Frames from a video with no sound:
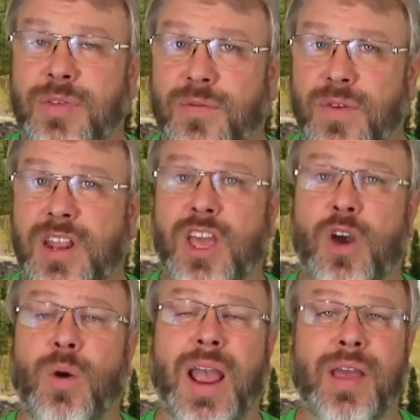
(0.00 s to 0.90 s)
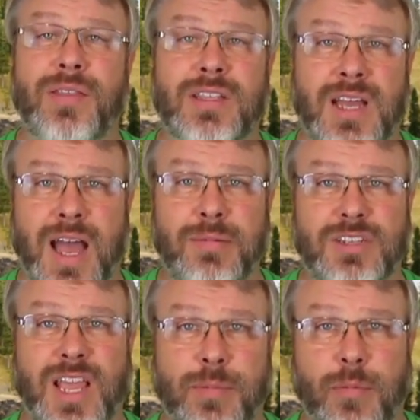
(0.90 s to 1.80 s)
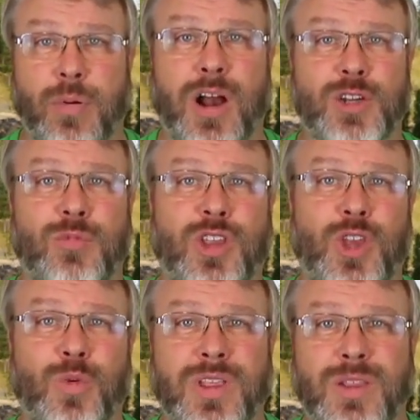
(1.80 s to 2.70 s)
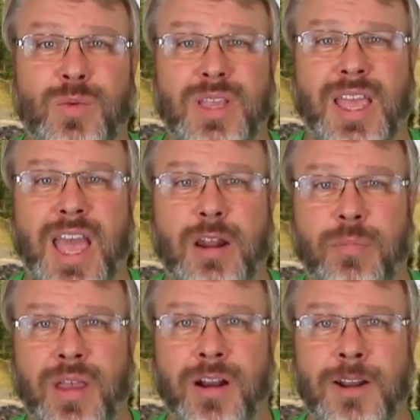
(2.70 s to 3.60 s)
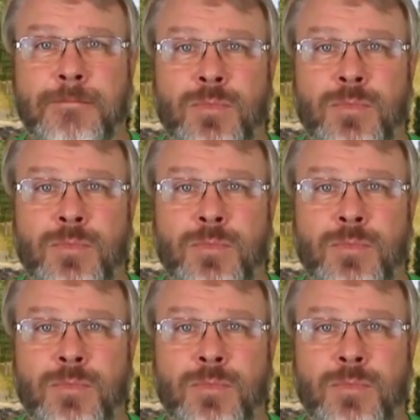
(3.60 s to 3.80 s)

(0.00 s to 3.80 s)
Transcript: the video and the timestamp approximately when, when the cat appeared.